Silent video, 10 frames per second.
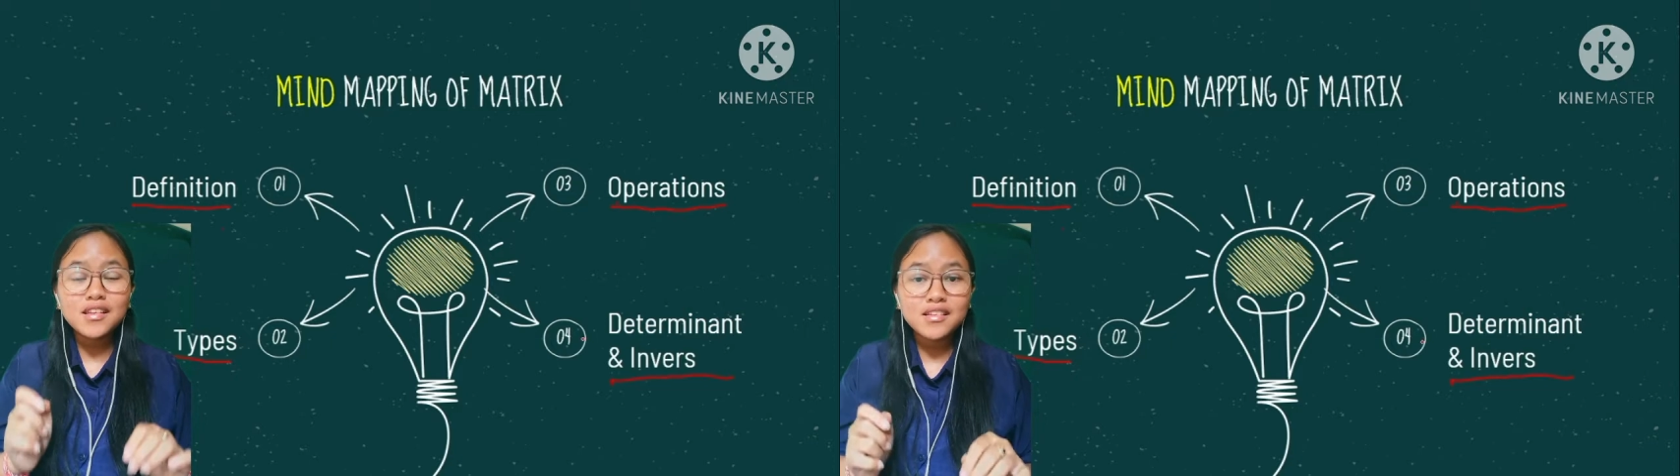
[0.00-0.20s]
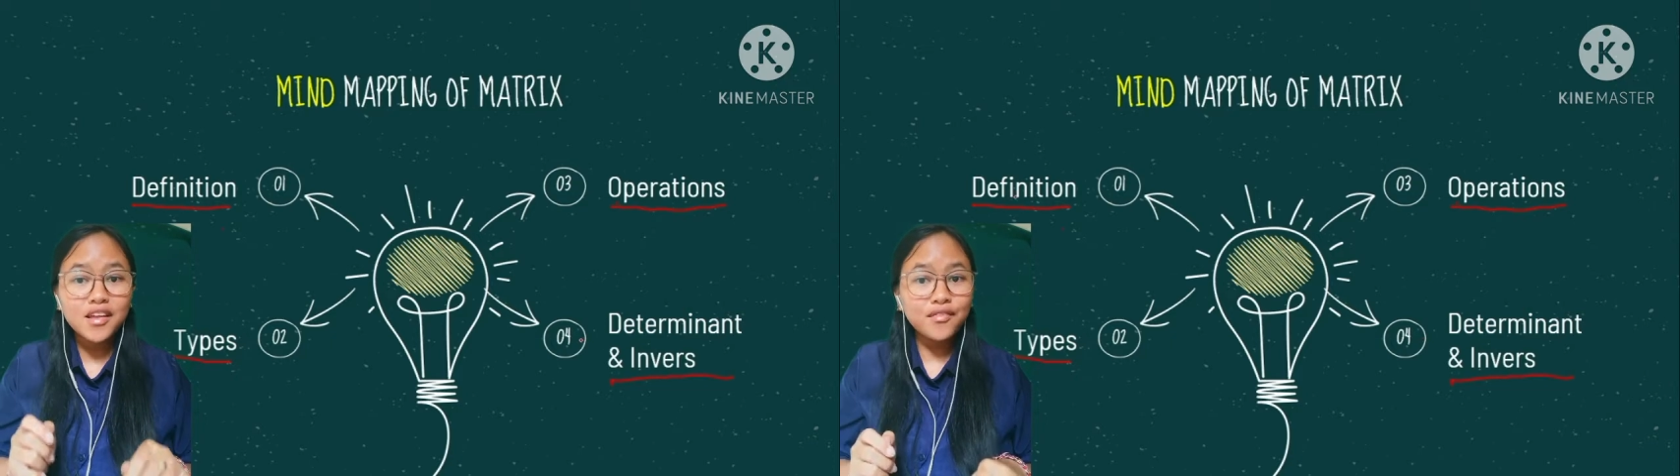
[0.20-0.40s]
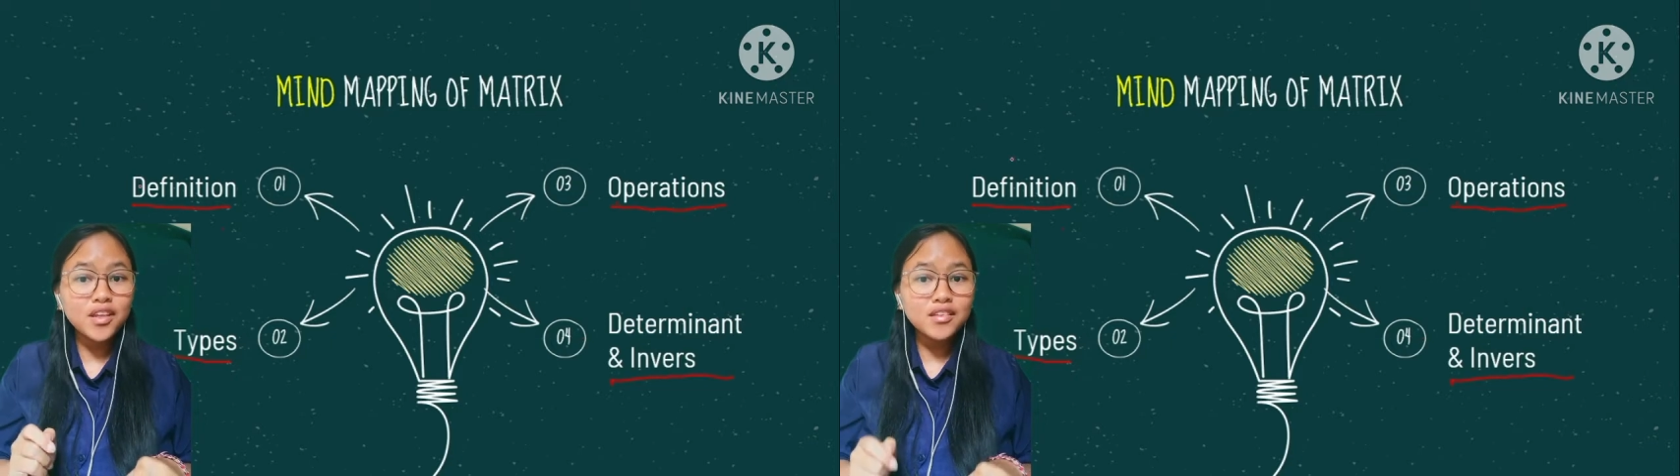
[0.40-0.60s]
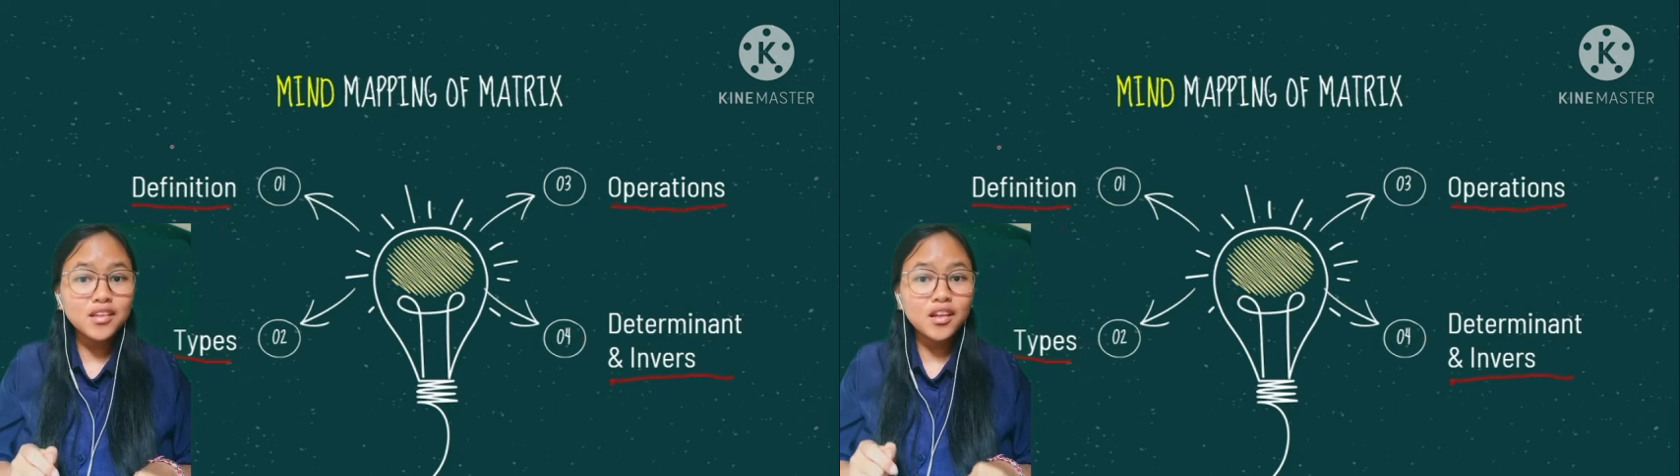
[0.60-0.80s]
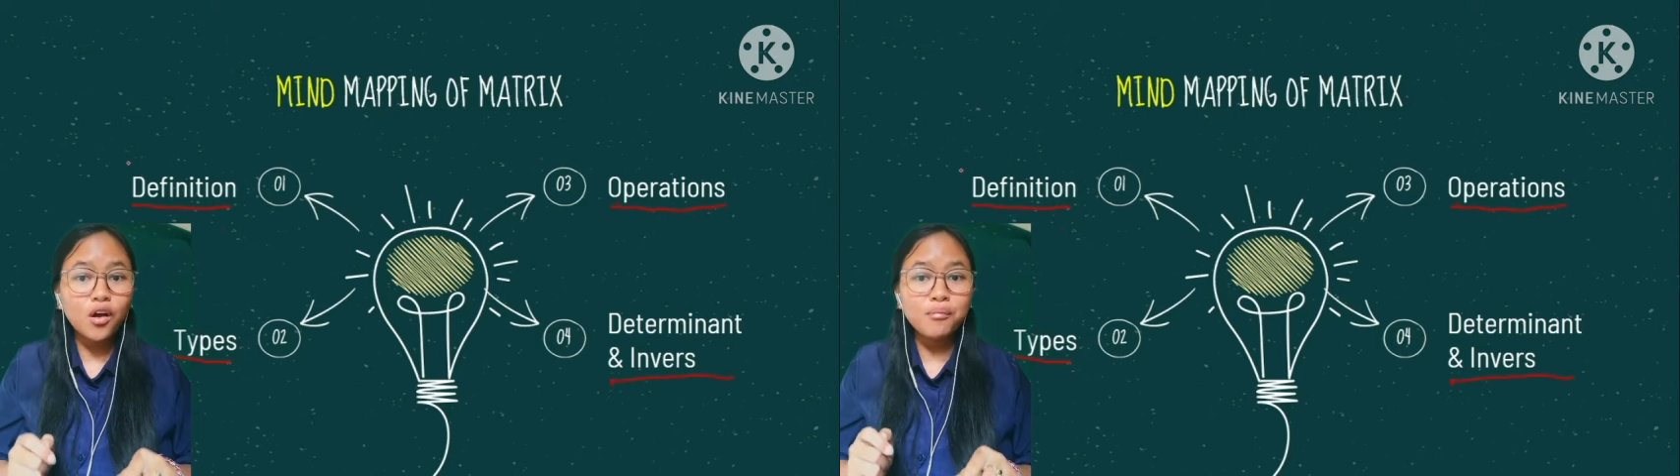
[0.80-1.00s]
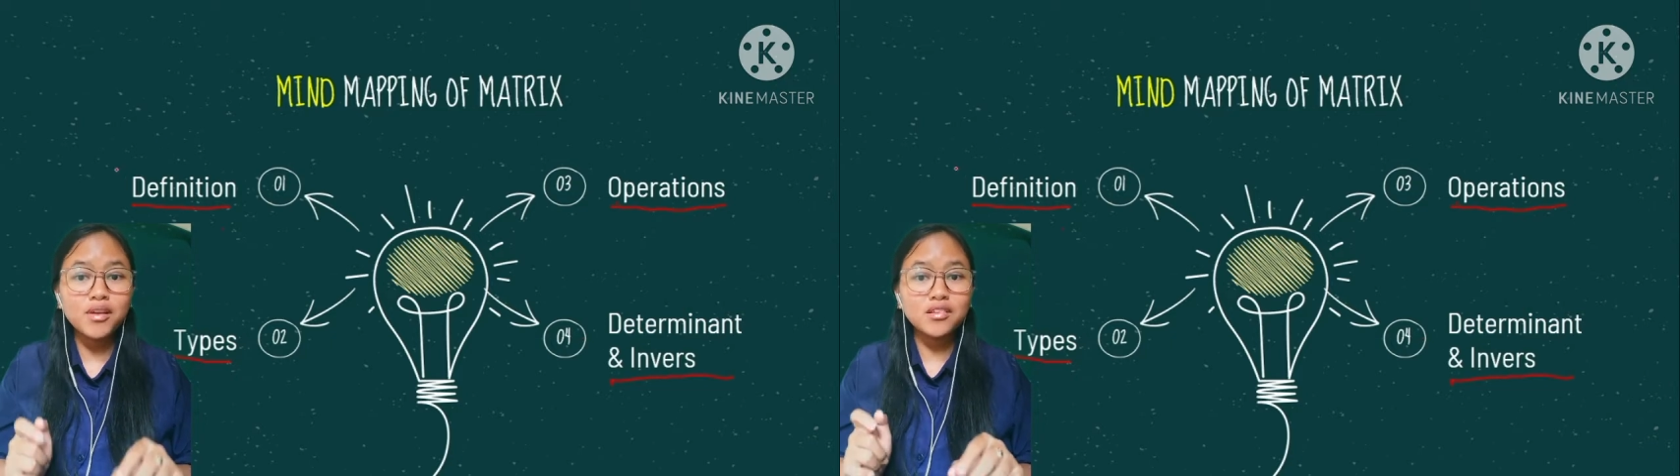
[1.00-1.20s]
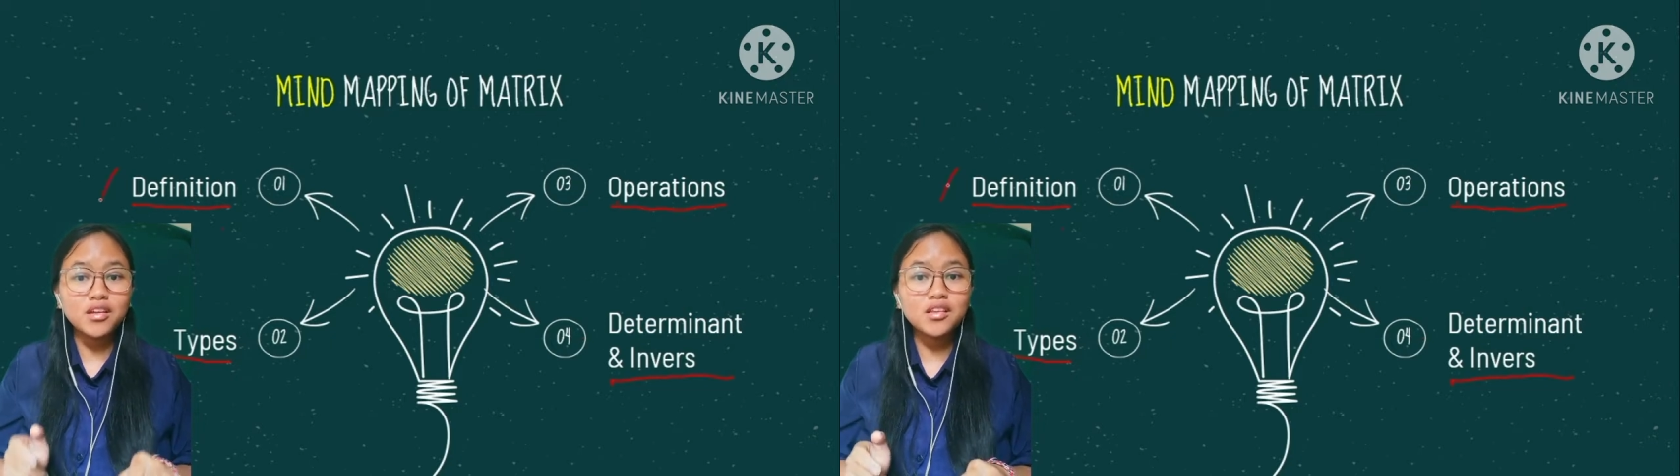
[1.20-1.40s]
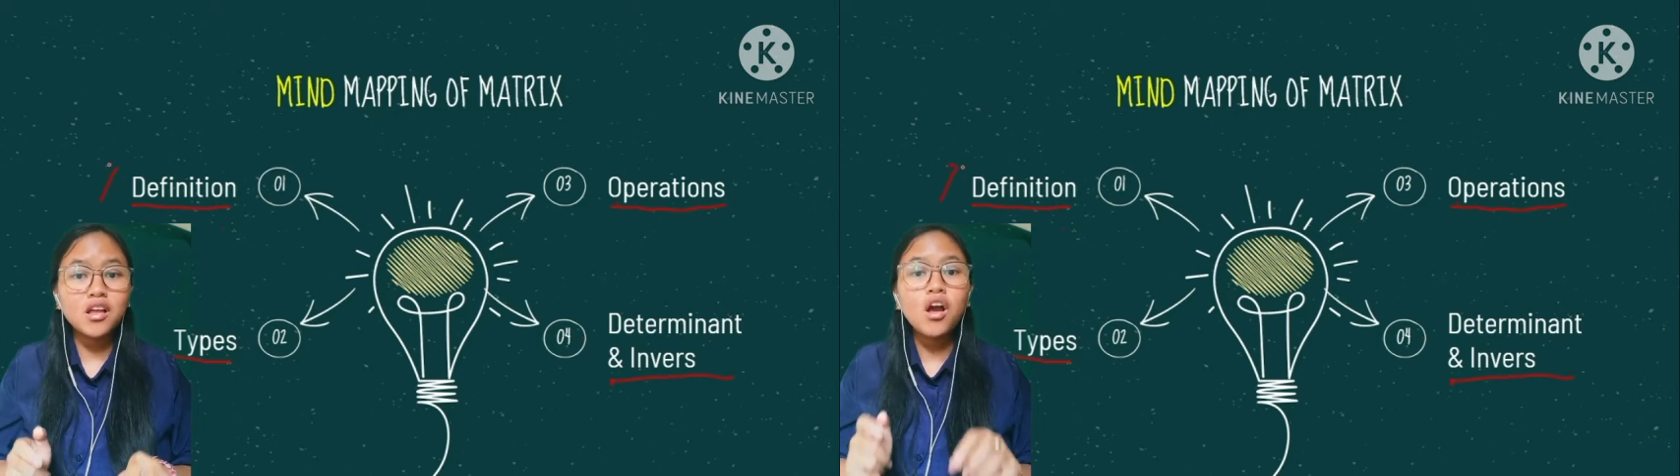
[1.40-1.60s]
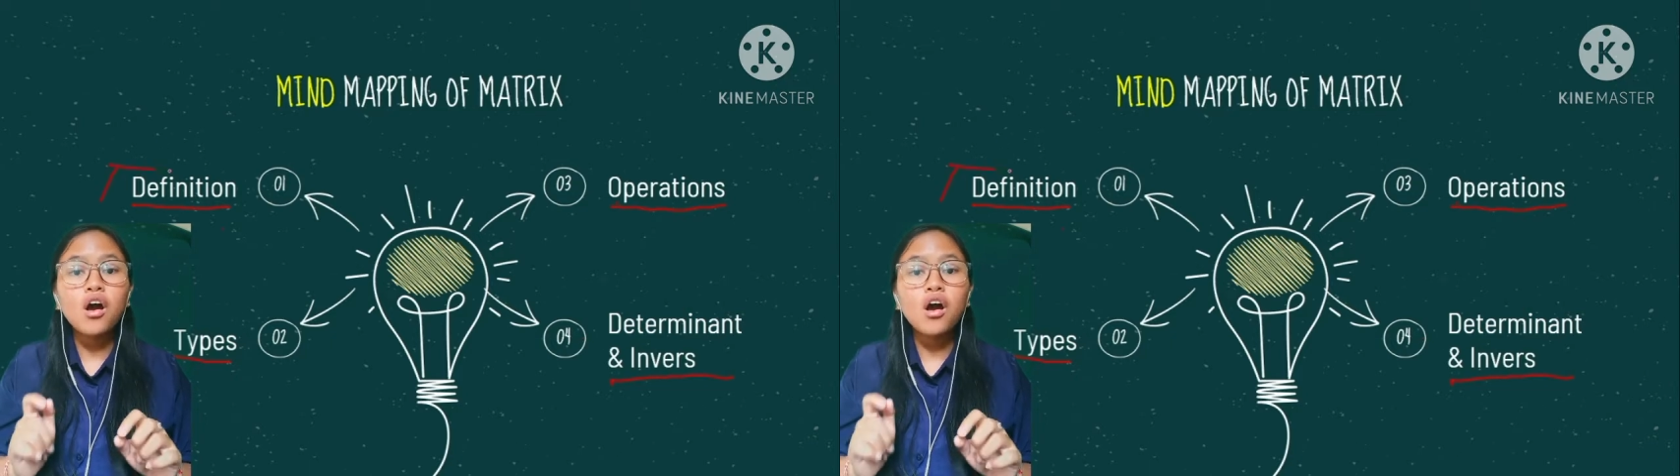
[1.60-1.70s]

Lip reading: the definition of metrics